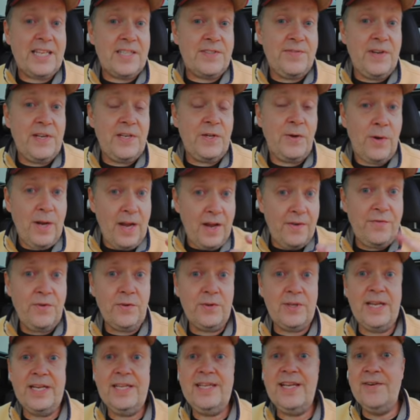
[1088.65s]
this video. If you
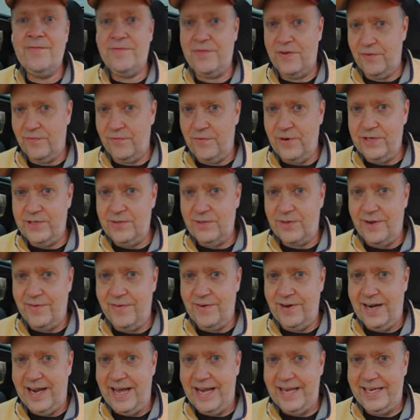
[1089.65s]
did, then feel free to give
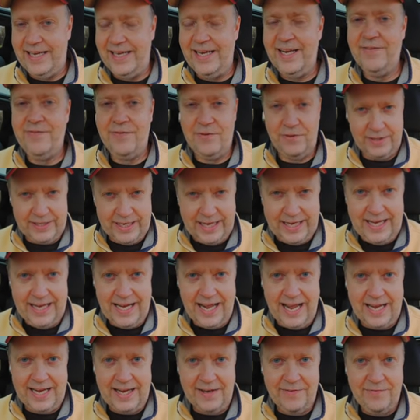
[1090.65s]
it a like. If you didn't
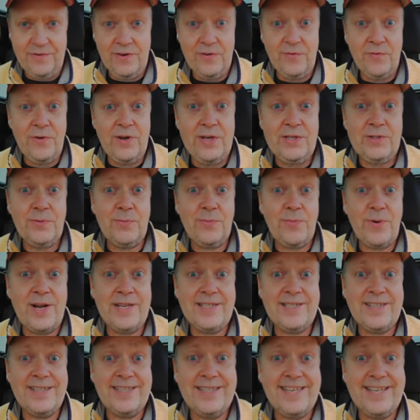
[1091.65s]
like it, feel free to
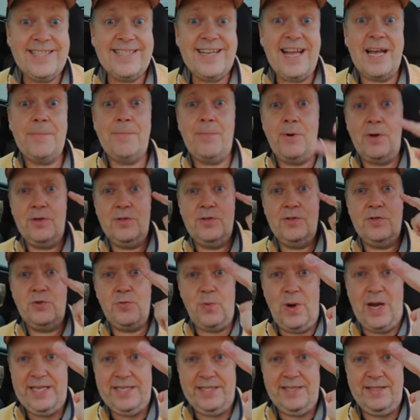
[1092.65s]
press the dislike button
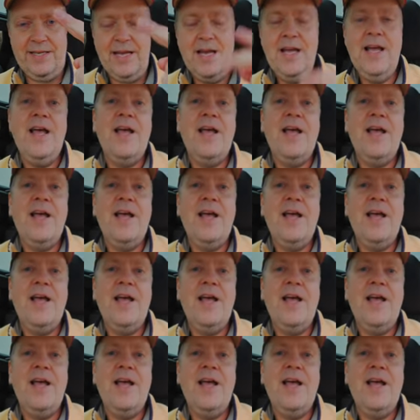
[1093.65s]
twice.